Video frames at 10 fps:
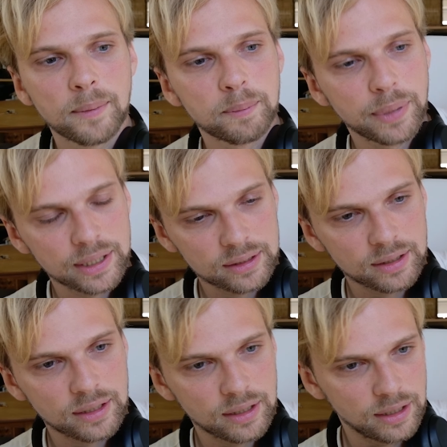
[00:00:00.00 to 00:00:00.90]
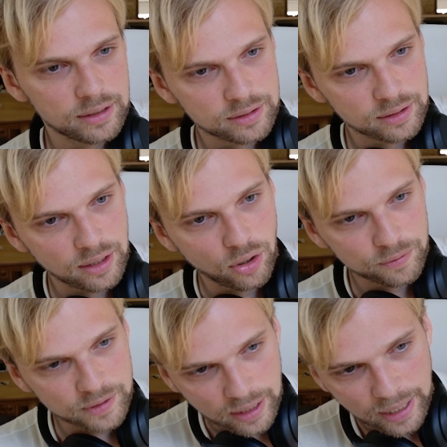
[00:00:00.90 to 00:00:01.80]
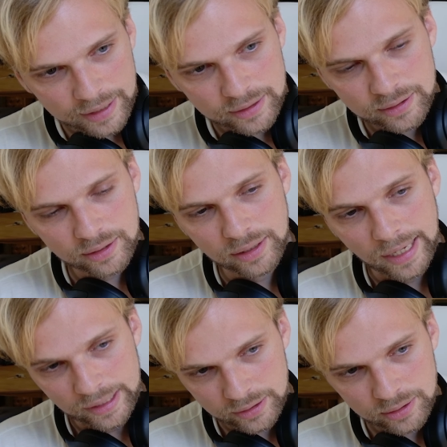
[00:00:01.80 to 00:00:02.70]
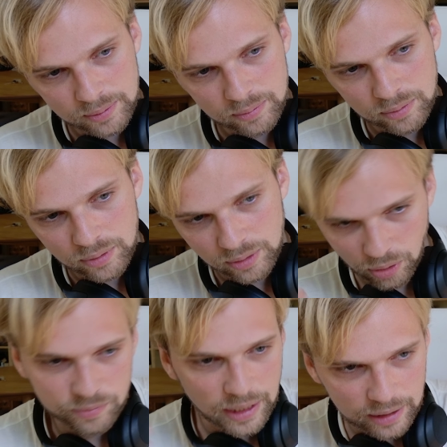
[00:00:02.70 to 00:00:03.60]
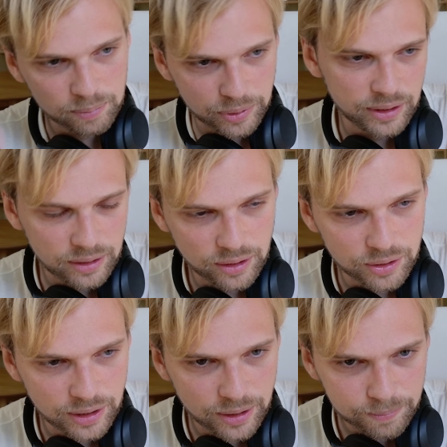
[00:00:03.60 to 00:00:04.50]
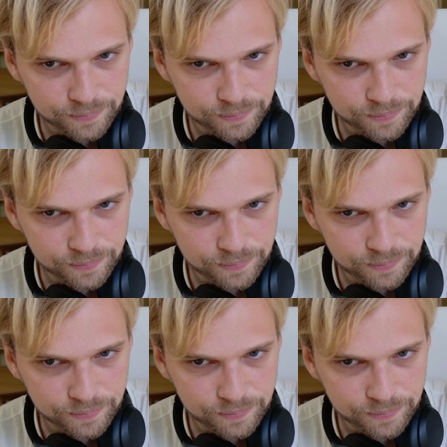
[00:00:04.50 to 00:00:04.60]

but it's of the highest class of that particular year,